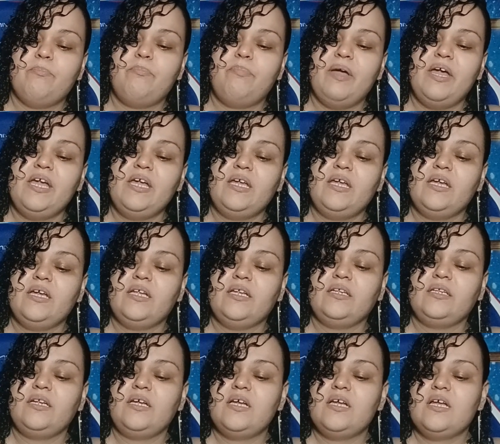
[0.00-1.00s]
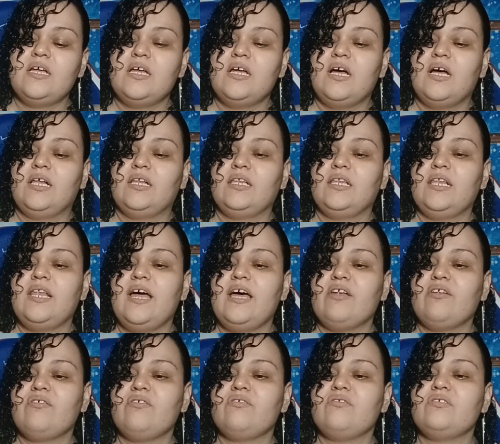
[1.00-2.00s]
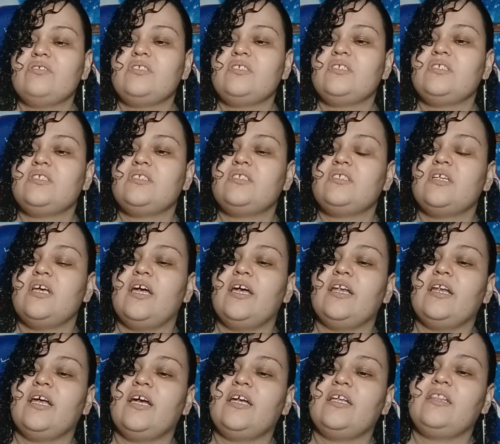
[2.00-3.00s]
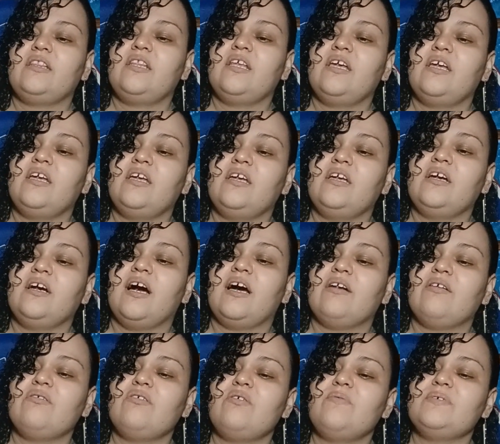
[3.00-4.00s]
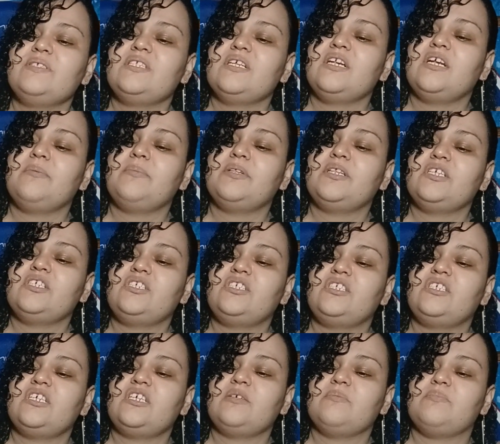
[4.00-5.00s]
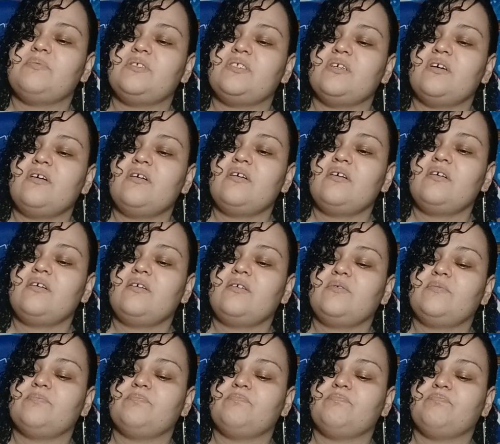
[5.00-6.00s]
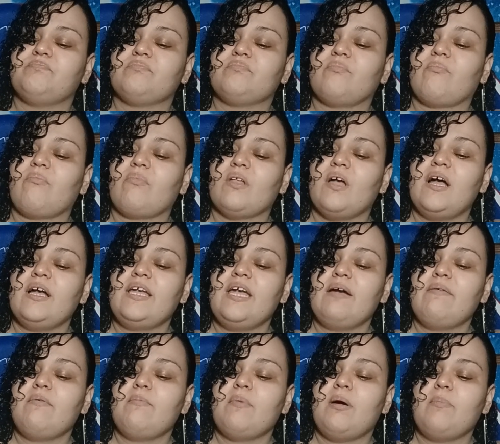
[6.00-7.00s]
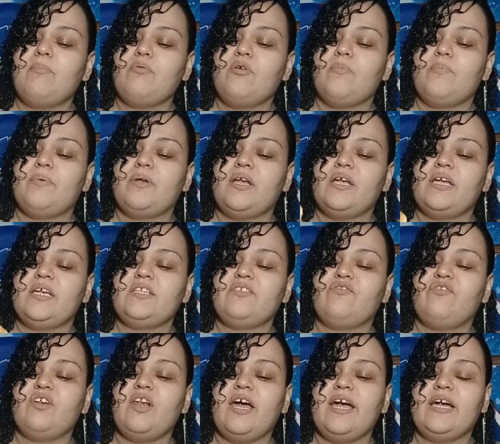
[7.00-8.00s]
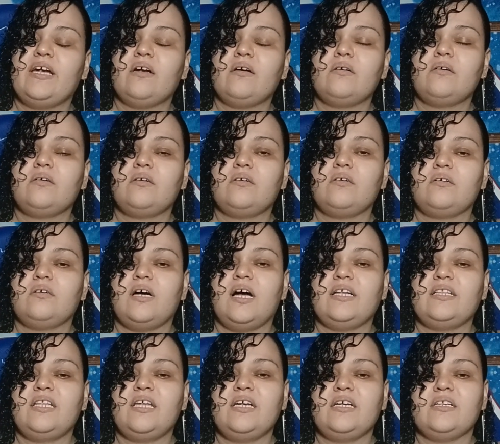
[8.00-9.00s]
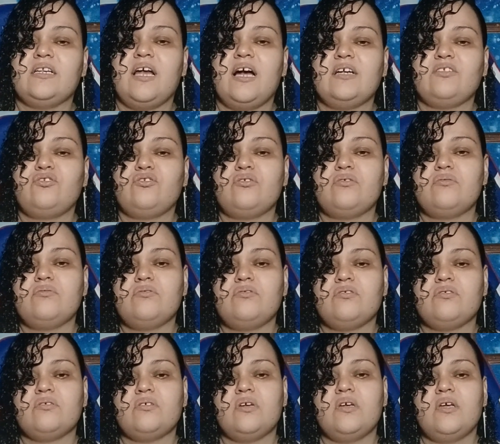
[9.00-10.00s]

bacon, lettuce, and I think I don't know what's the name of these chips. Um I can't remember it, but it's for like, uh, I think nachos.